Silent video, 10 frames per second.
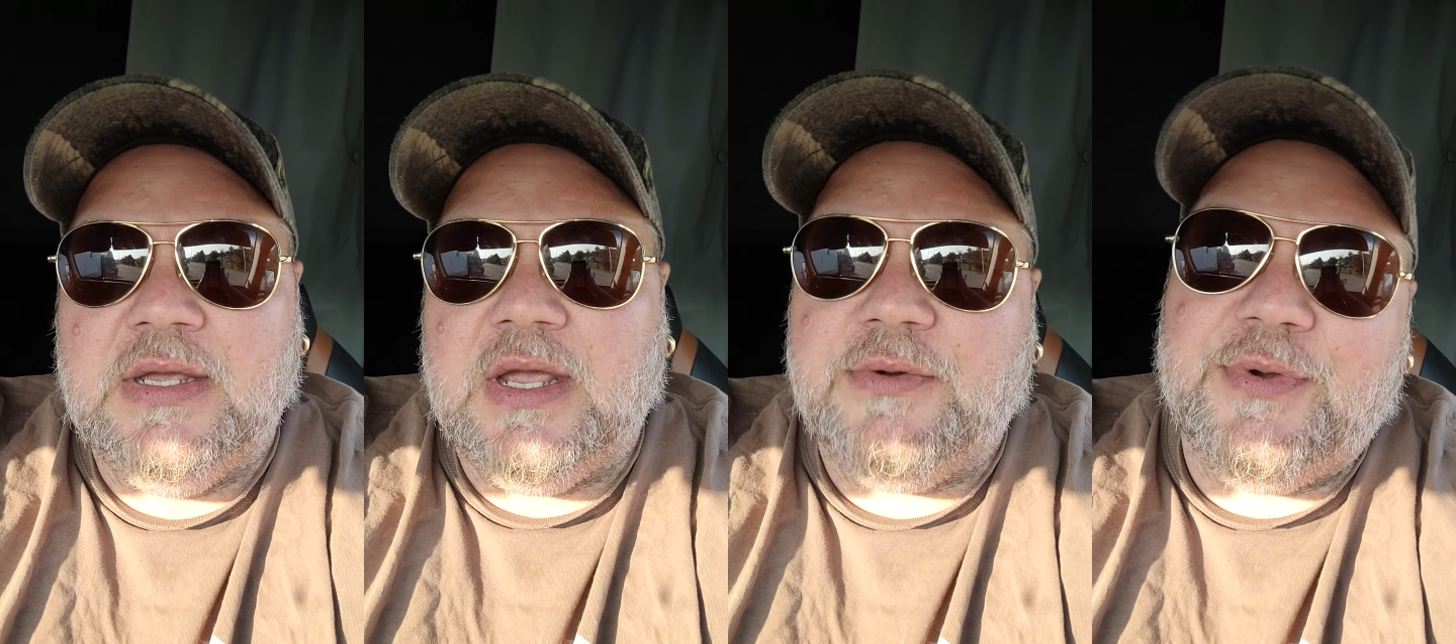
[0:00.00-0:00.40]

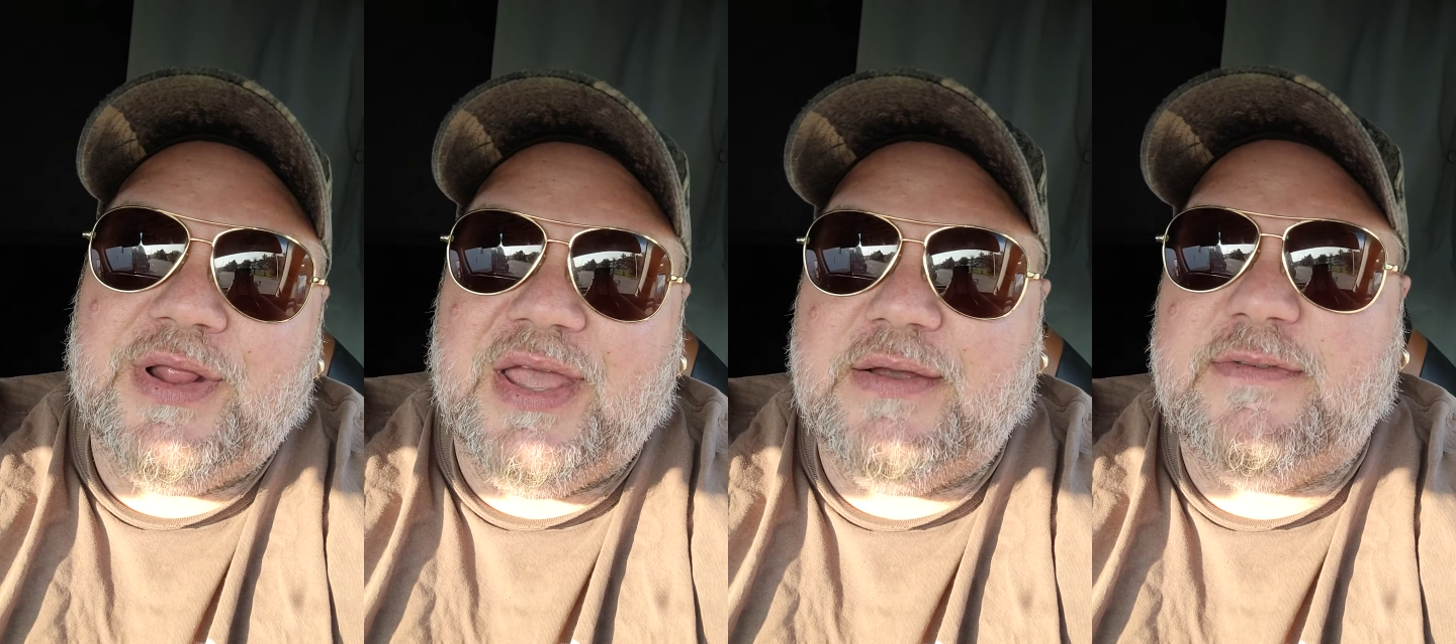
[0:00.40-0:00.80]
And we
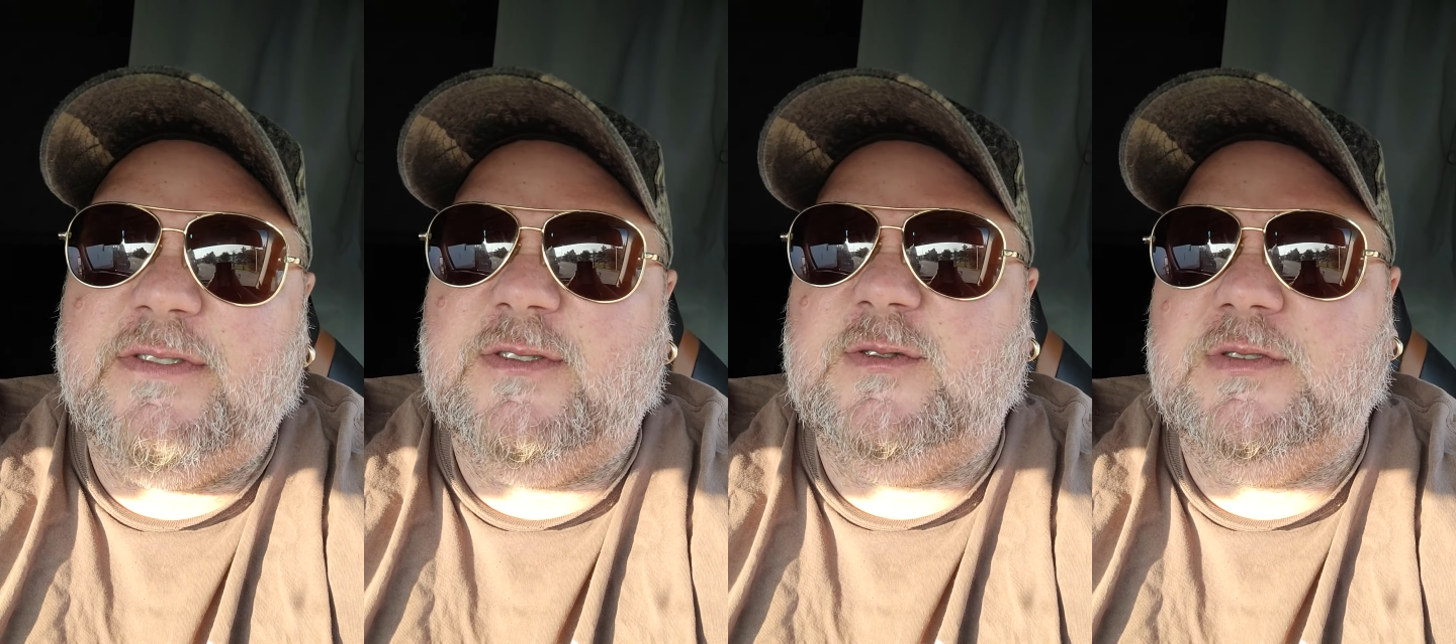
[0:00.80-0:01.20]
only have
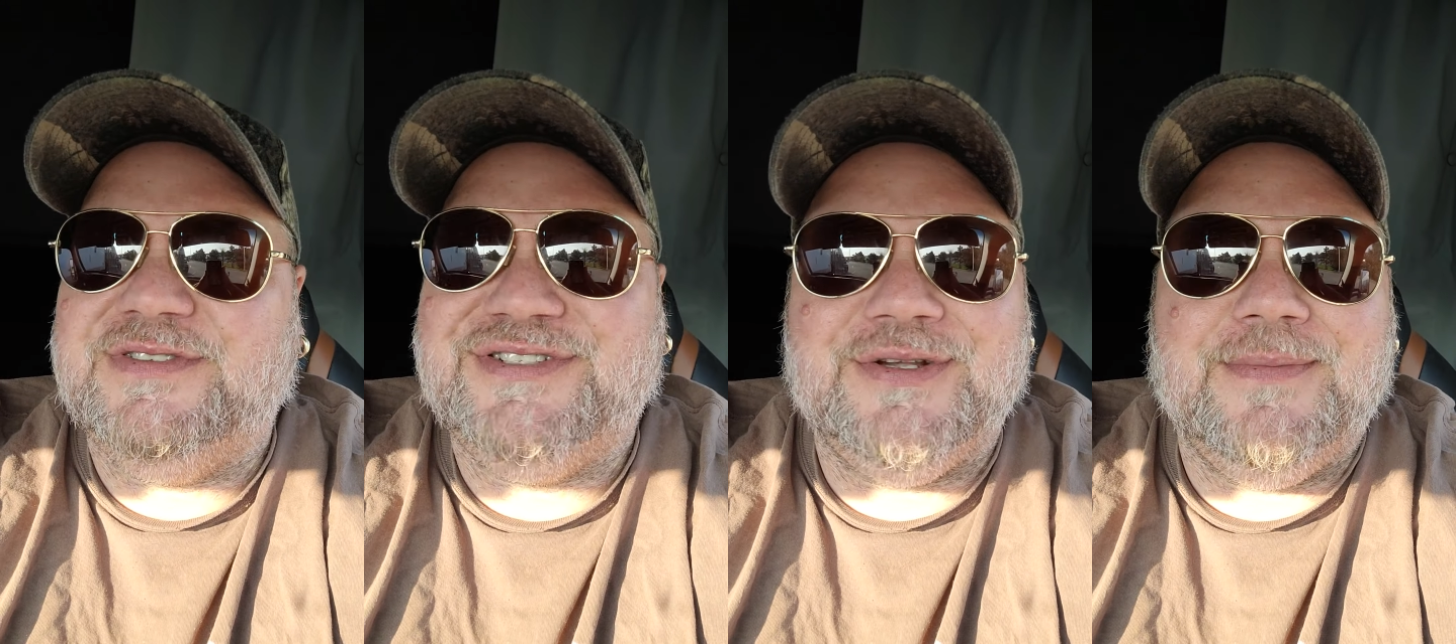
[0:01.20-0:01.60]

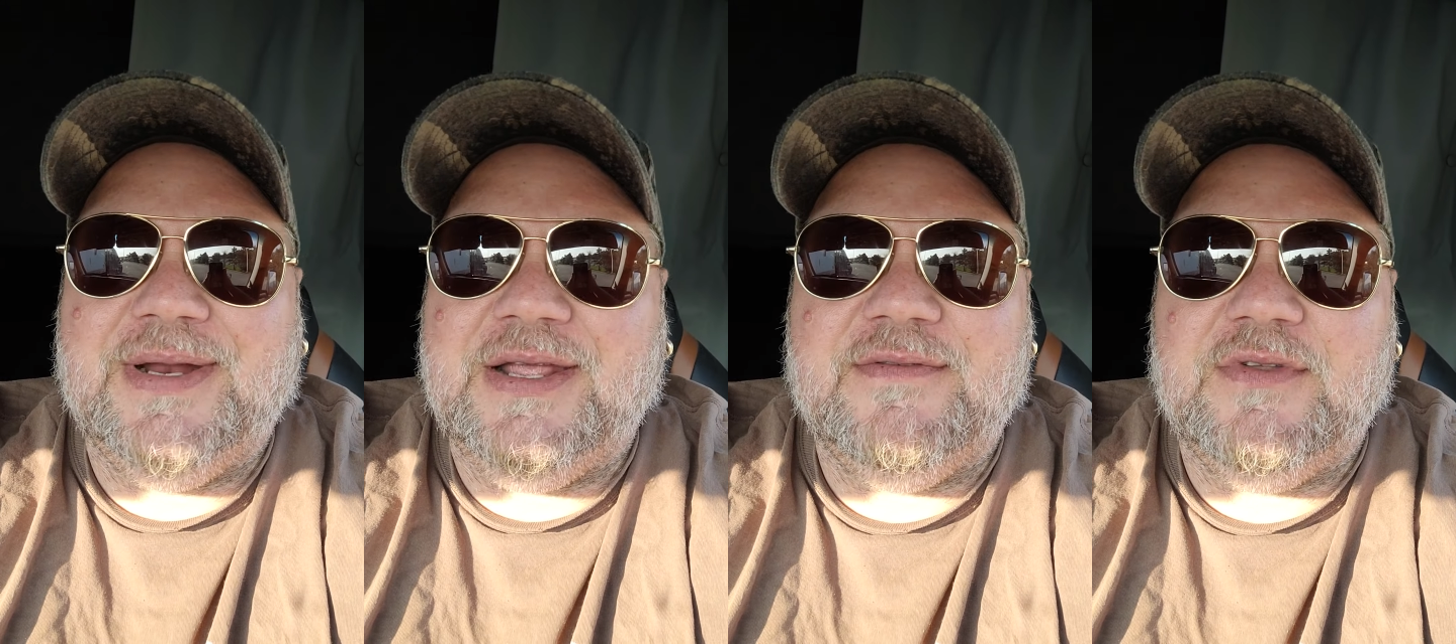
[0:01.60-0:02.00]
so
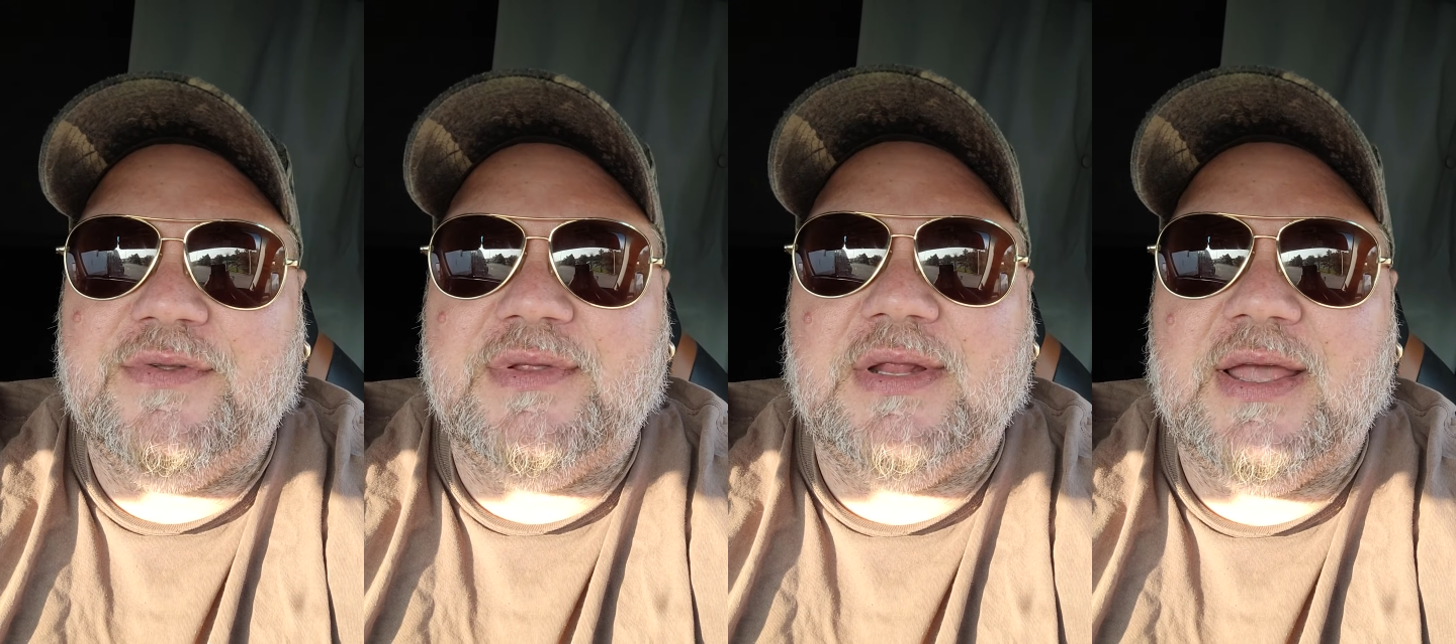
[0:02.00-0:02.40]
many of
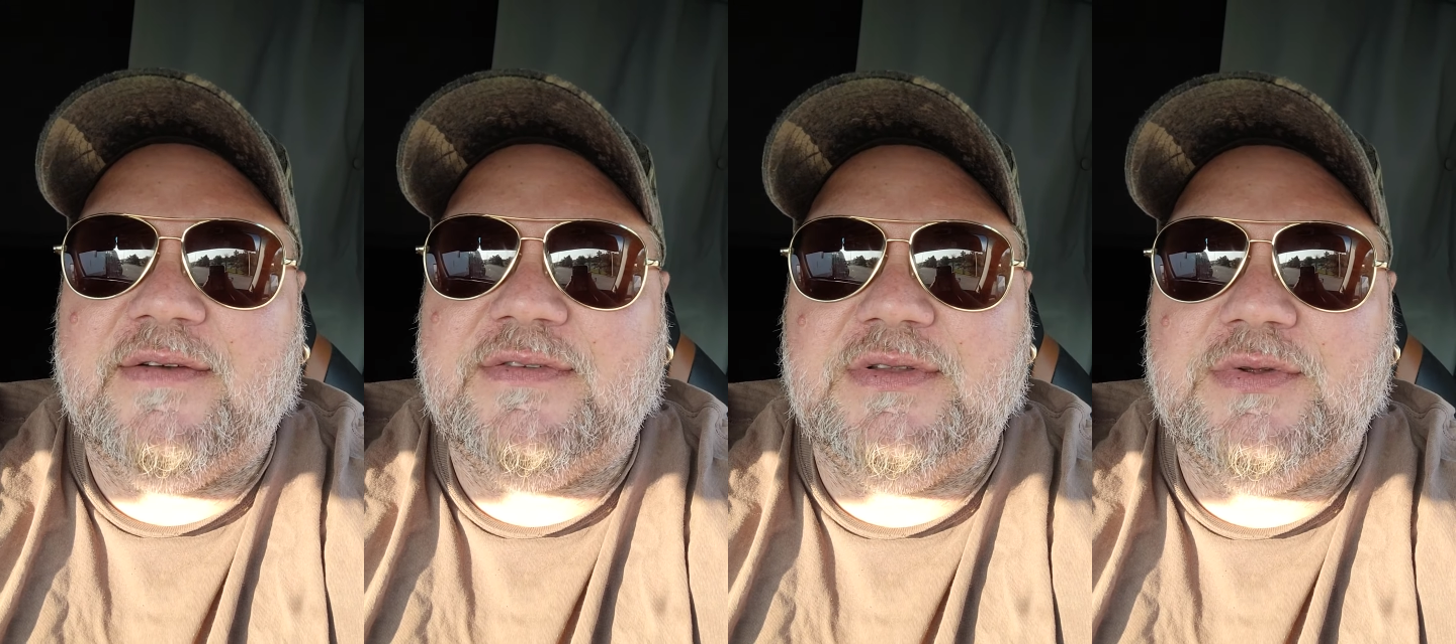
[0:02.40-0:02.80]
those
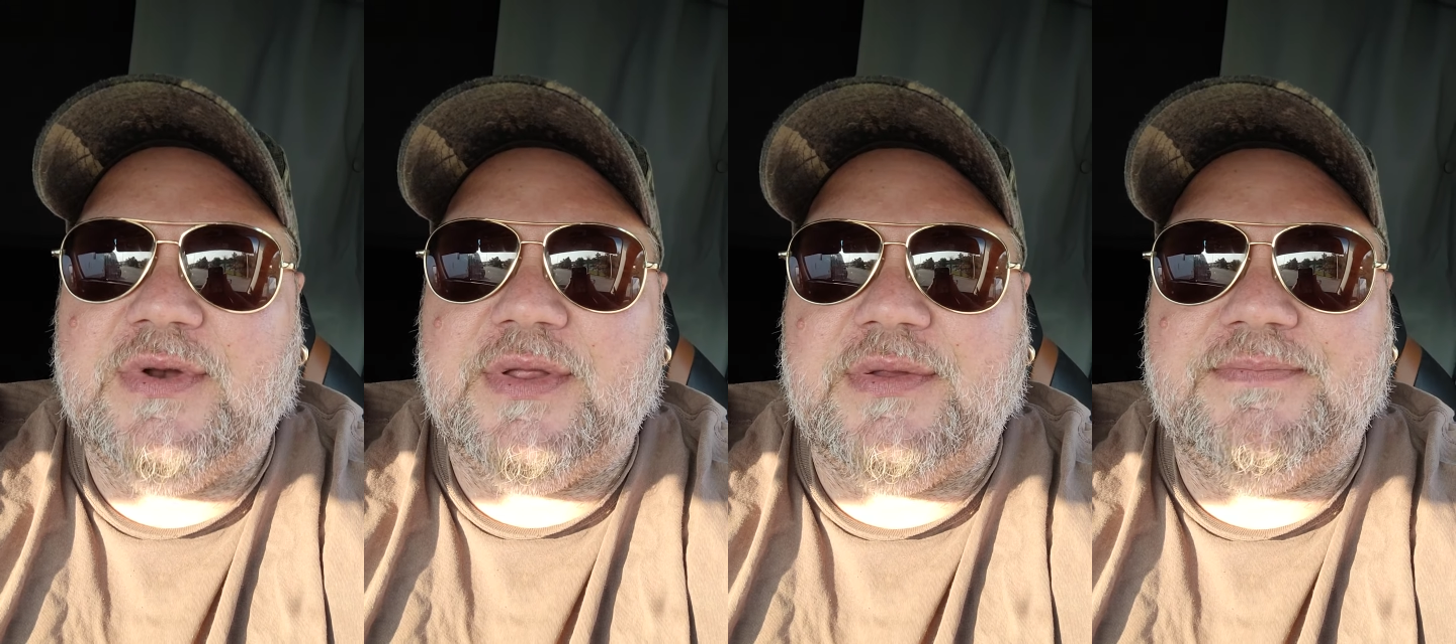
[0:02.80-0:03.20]
left due to